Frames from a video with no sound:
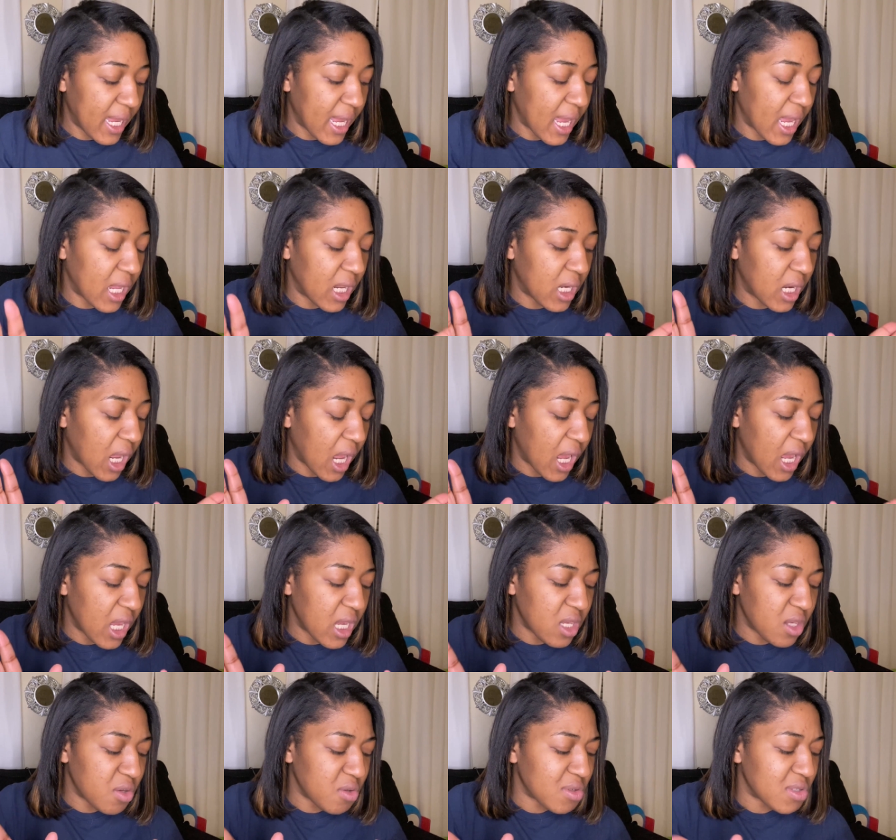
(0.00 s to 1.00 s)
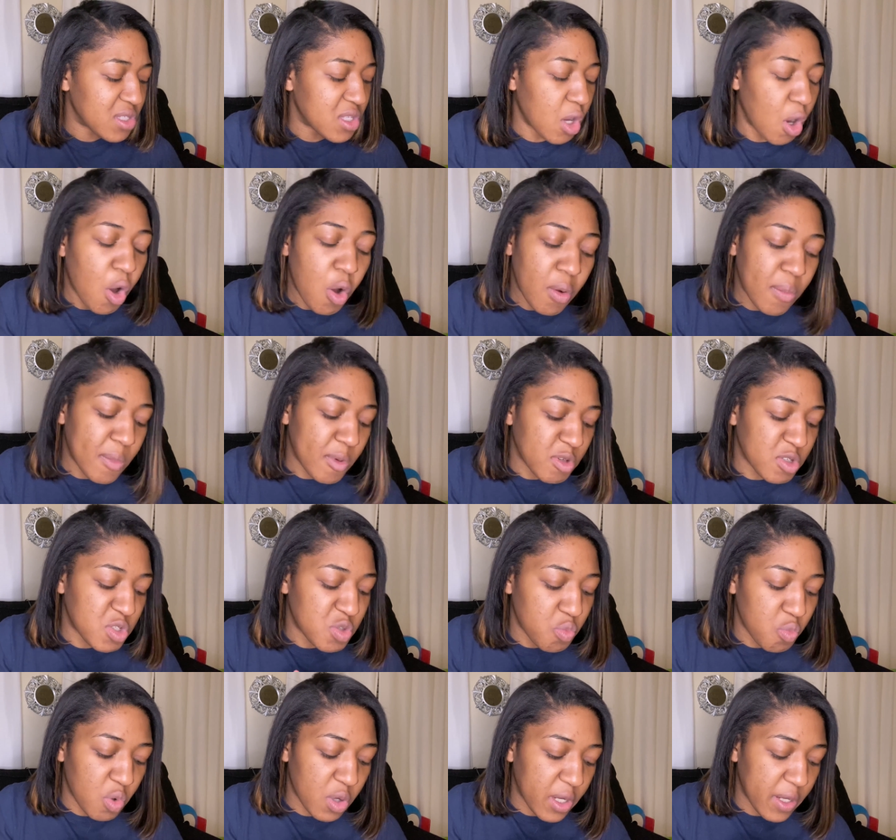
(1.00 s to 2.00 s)
and I used almost
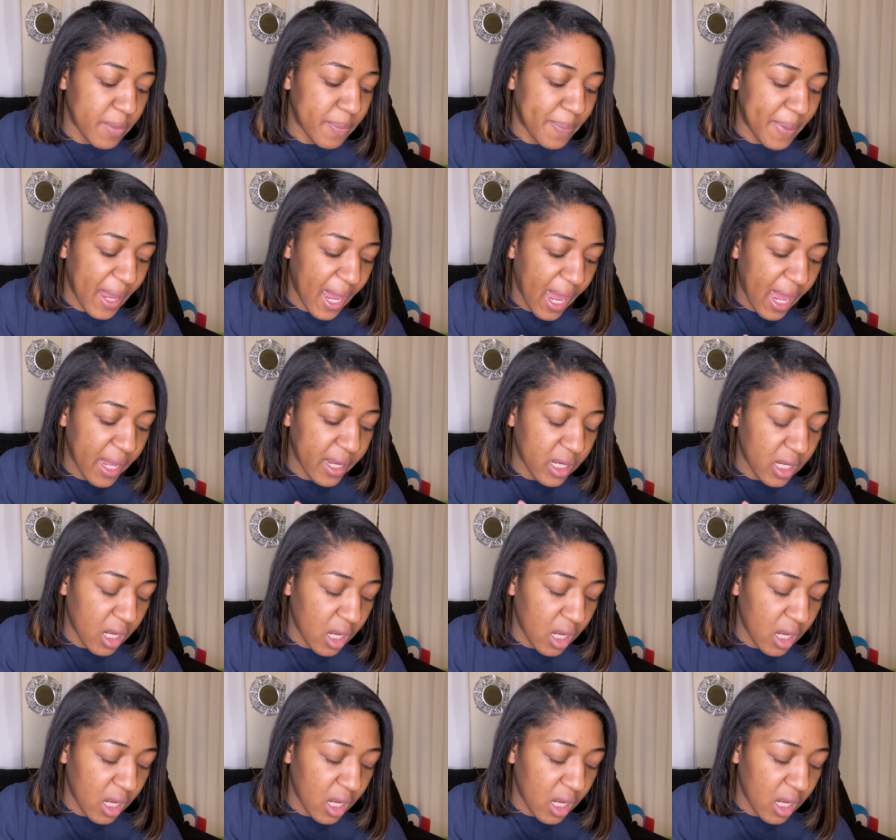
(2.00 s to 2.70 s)
one pack